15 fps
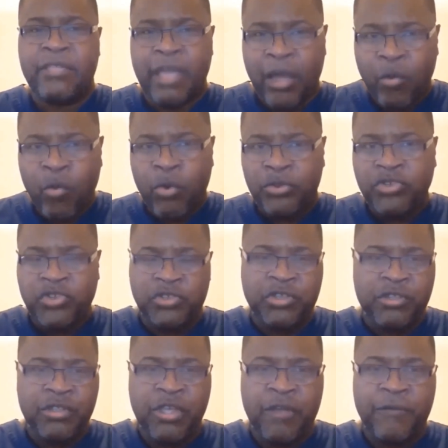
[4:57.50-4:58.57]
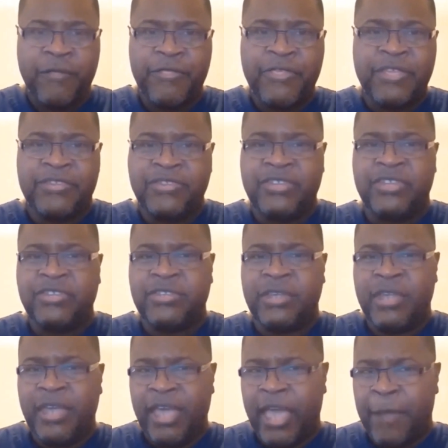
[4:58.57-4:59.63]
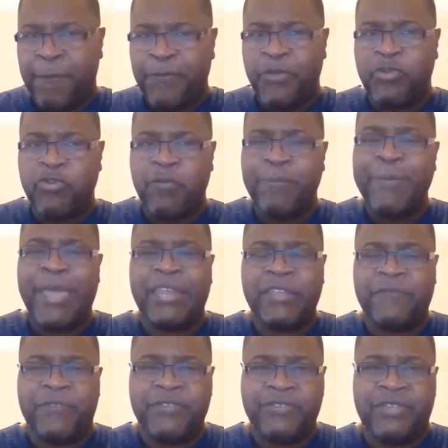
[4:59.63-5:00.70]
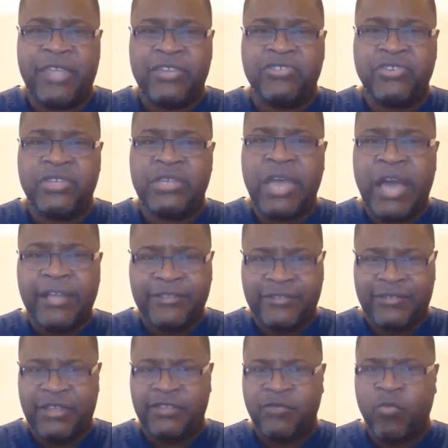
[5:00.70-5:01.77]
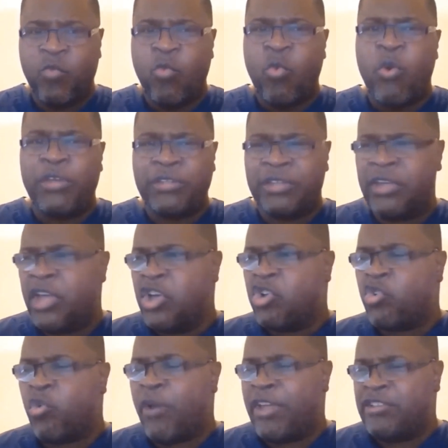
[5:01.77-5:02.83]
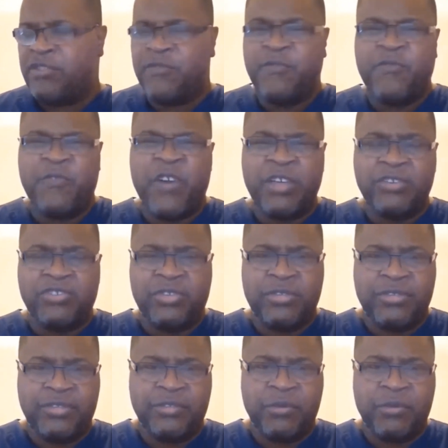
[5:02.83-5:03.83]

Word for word: Now I want you to know that this is a pure manifestation. God says one of Christ's functions